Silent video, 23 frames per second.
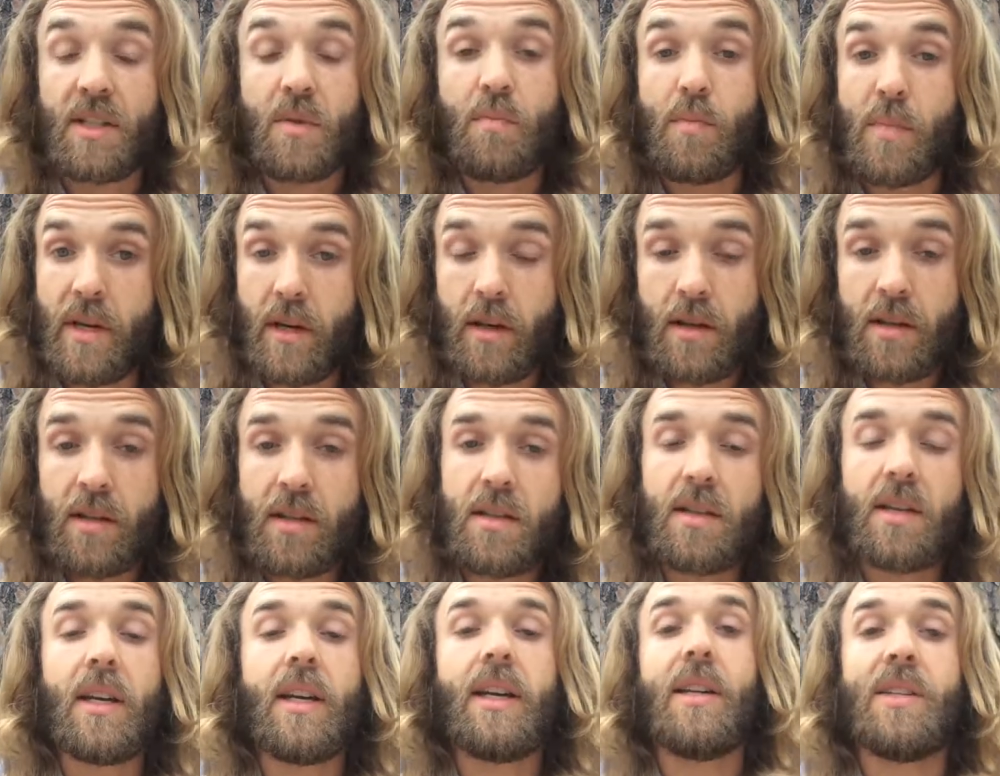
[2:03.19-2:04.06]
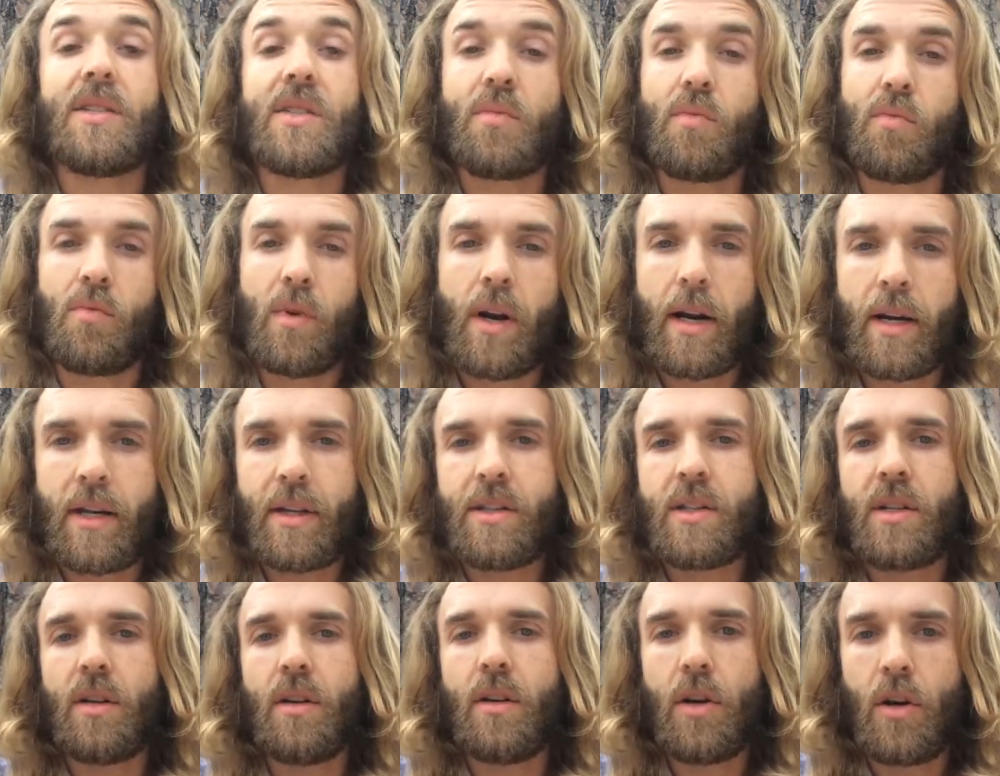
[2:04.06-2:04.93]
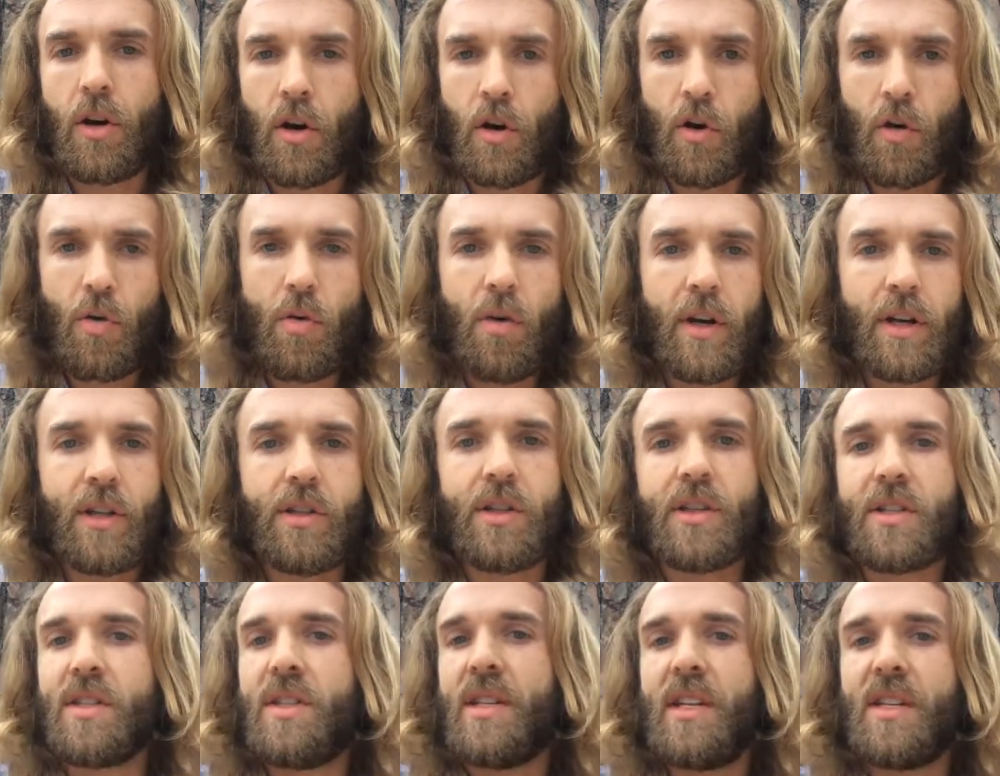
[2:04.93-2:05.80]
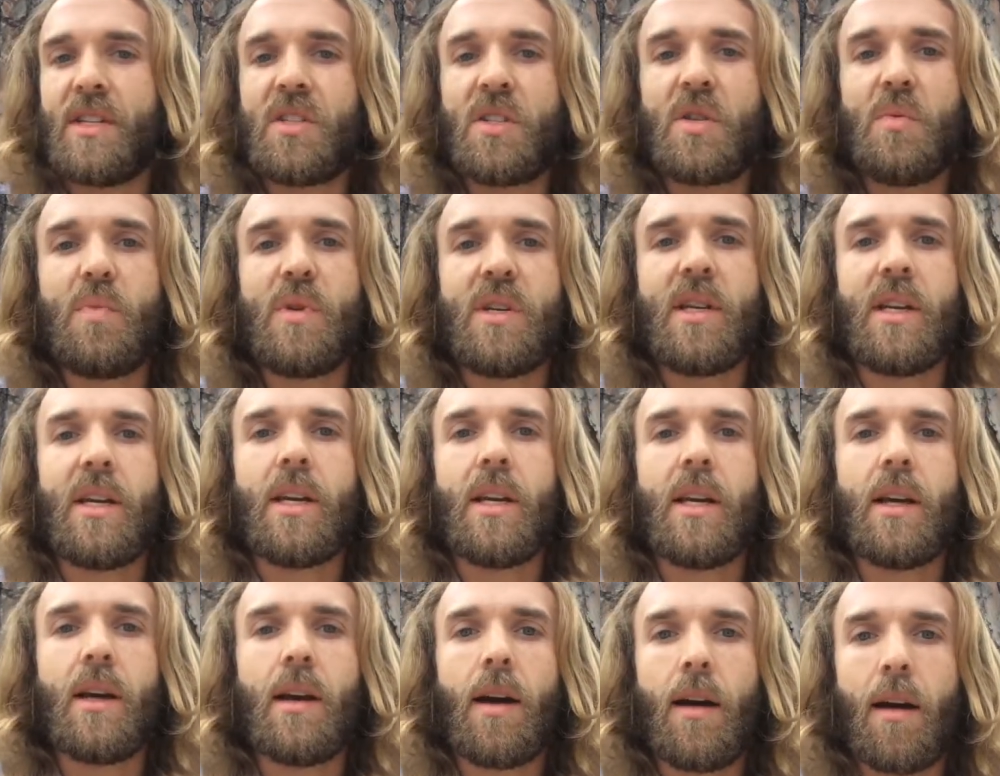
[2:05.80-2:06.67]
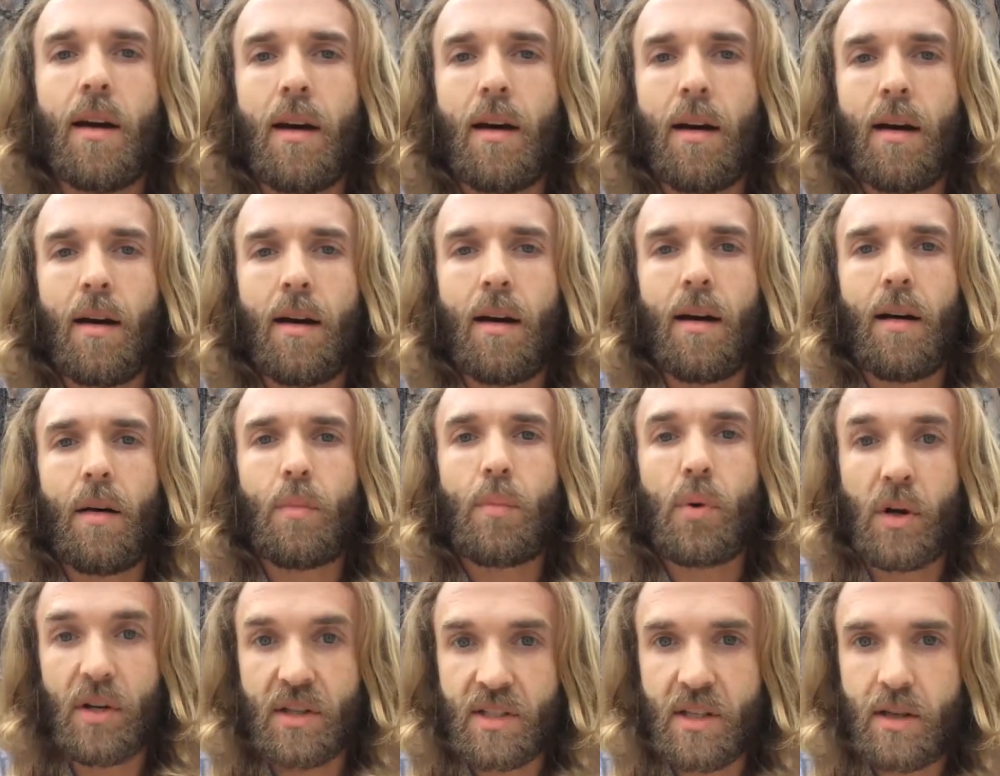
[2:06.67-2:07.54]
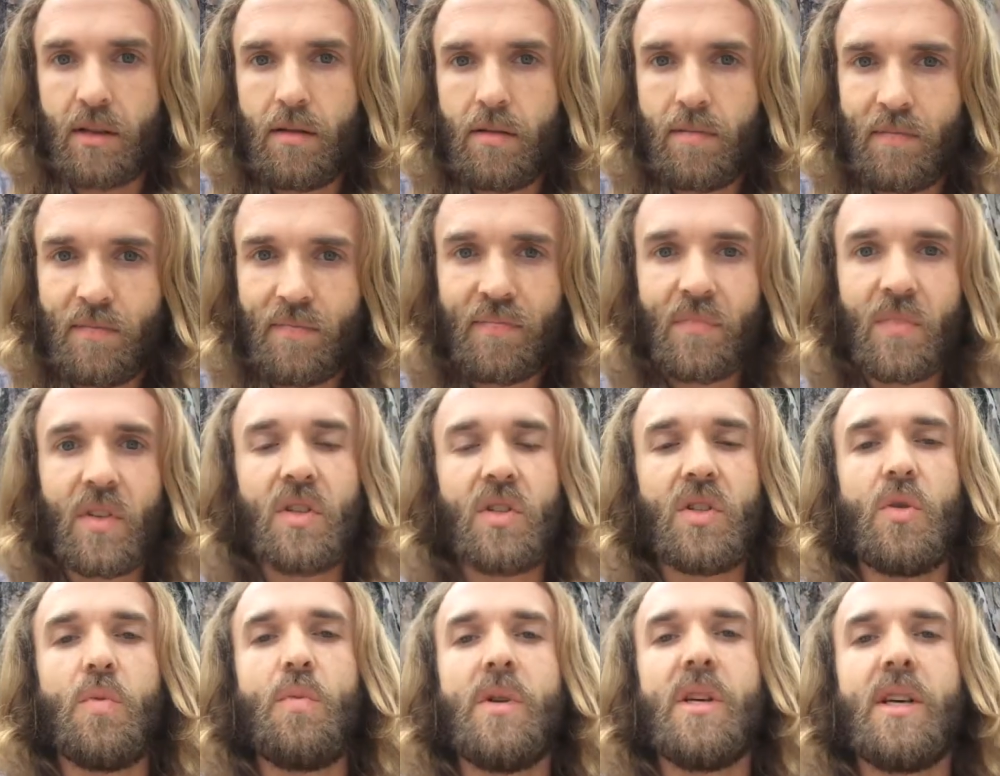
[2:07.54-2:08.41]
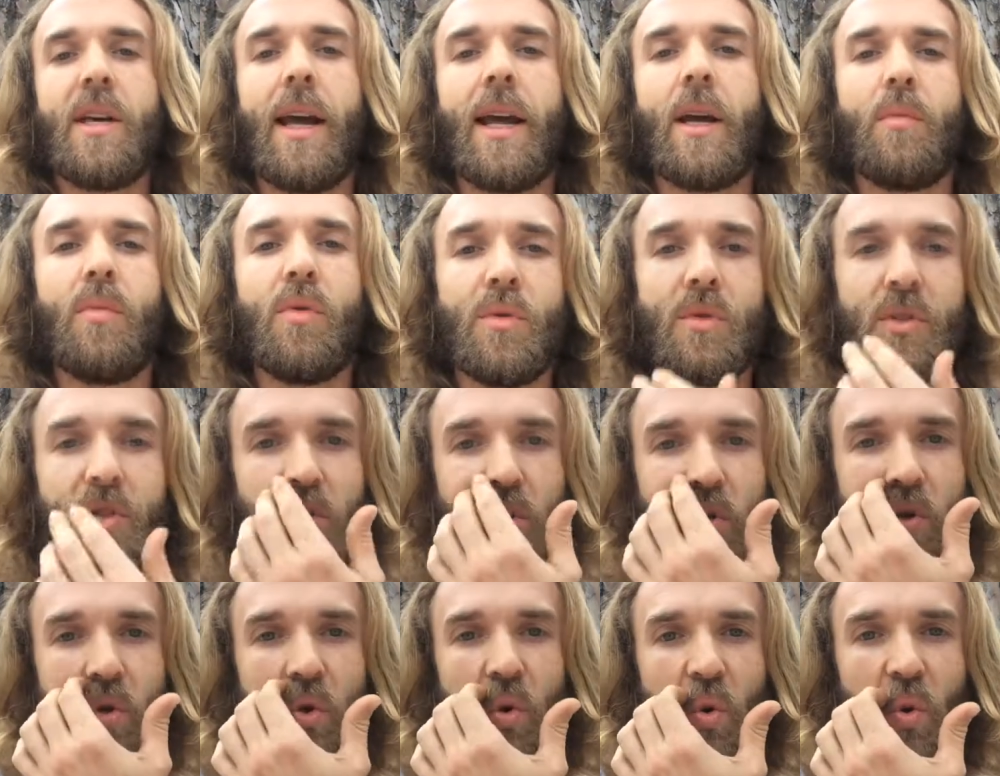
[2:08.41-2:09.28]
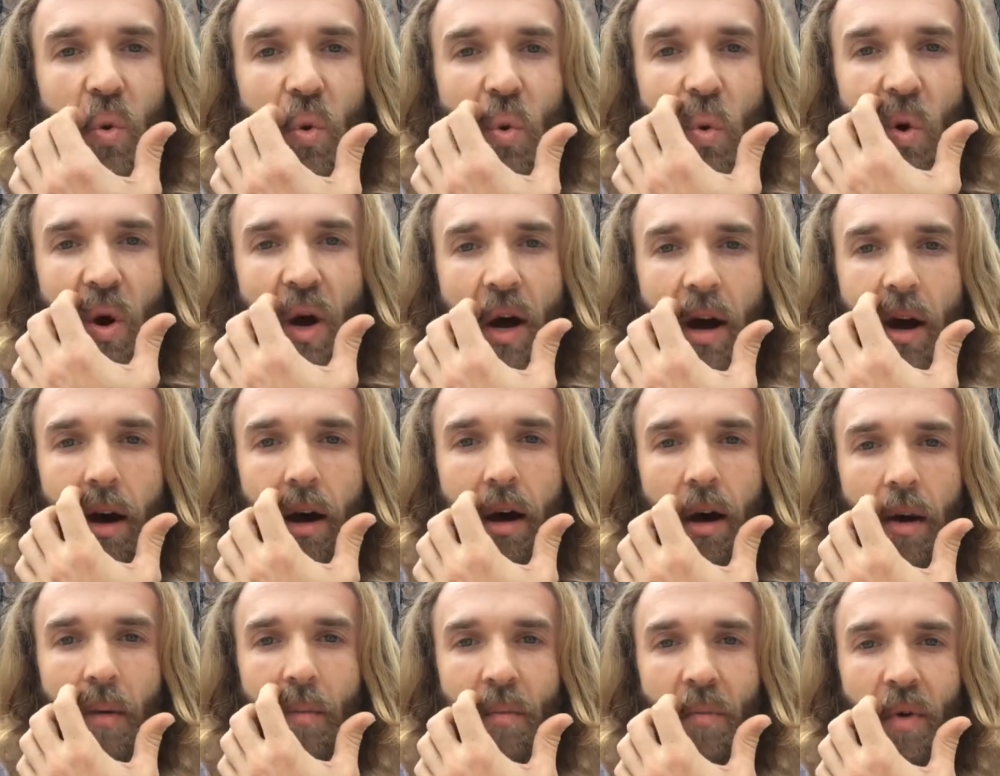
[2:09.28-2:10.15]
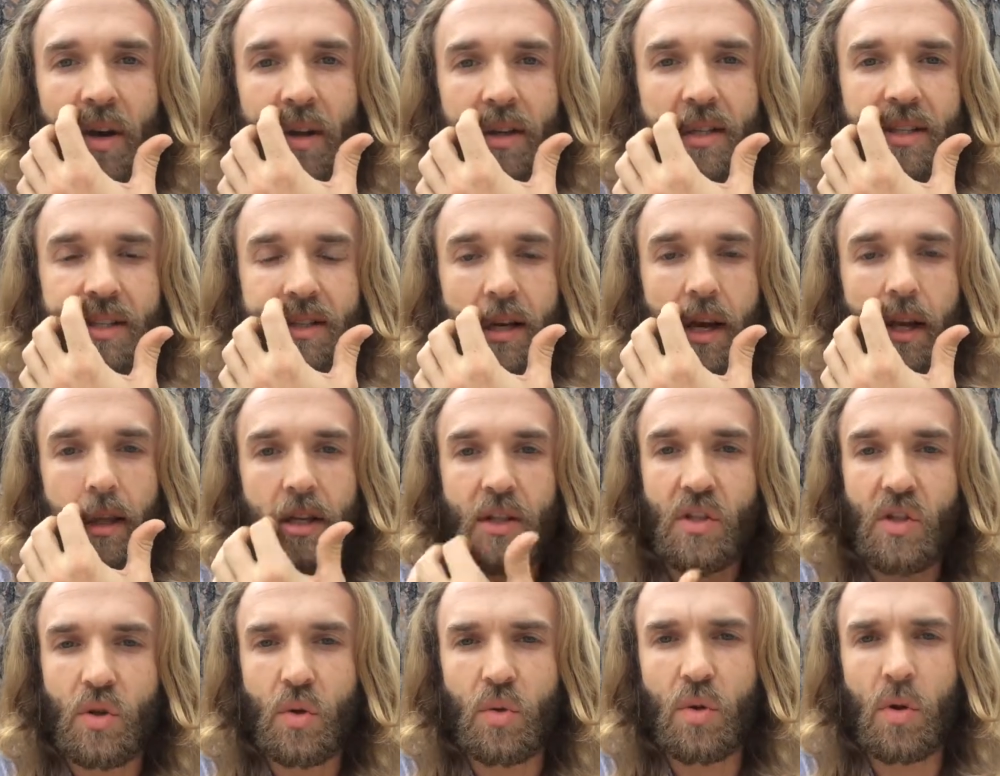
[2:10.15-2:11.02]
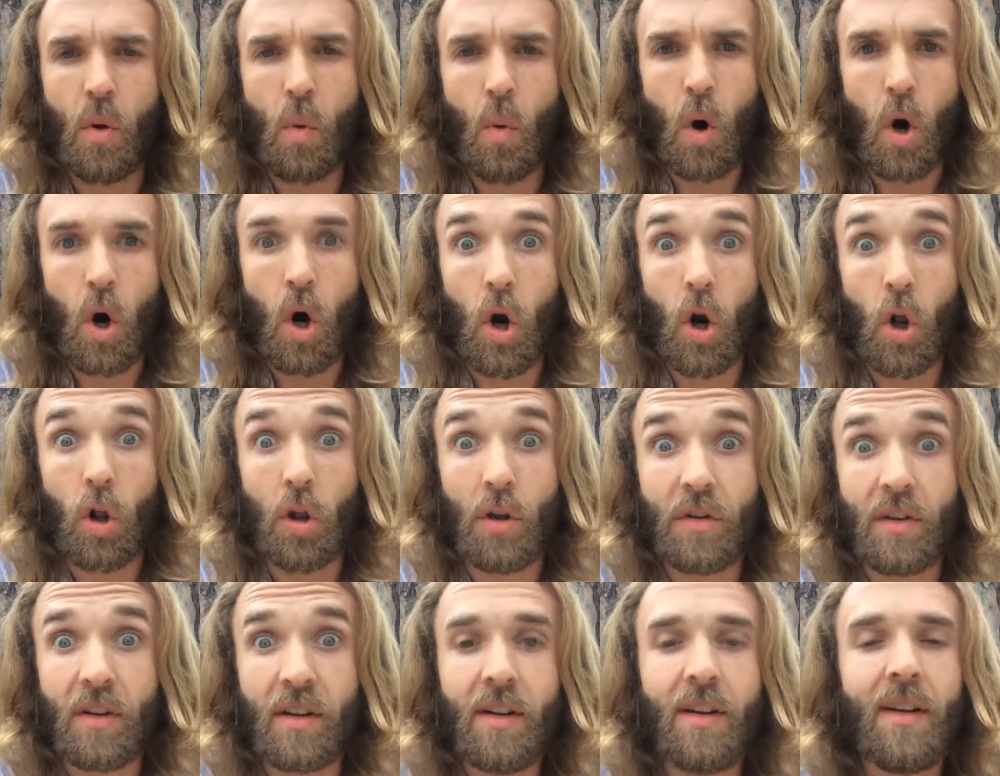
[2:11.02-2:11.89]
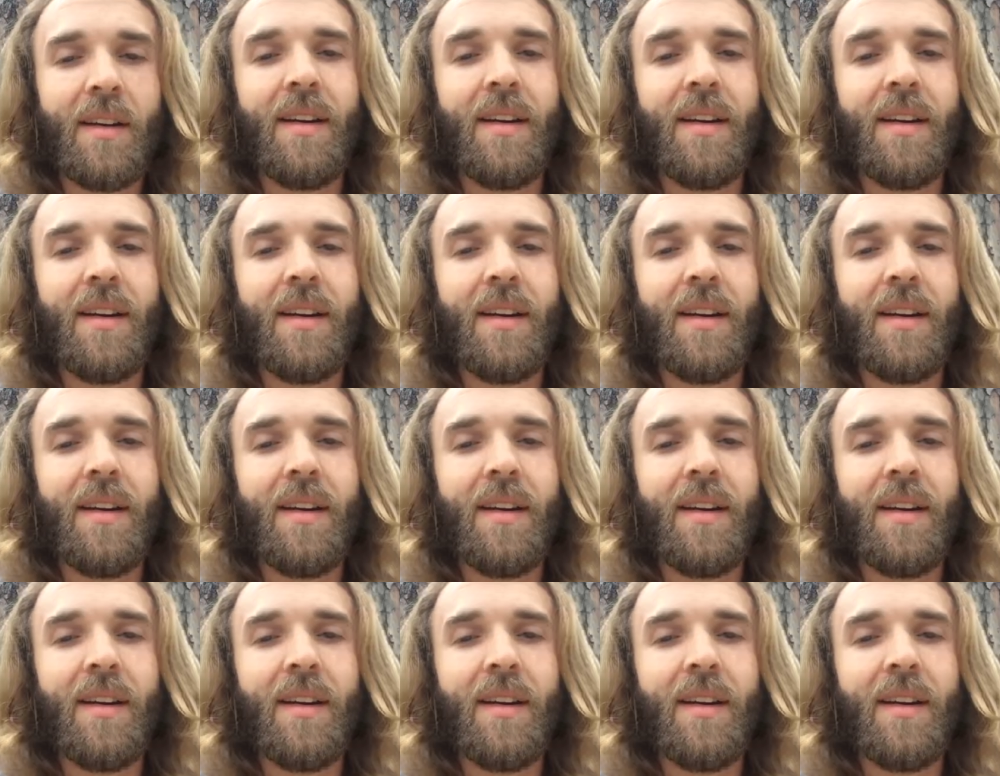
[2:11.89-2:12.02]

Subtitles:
mixed, it's ready to go. It just needs to be printed to be able to sell it to the world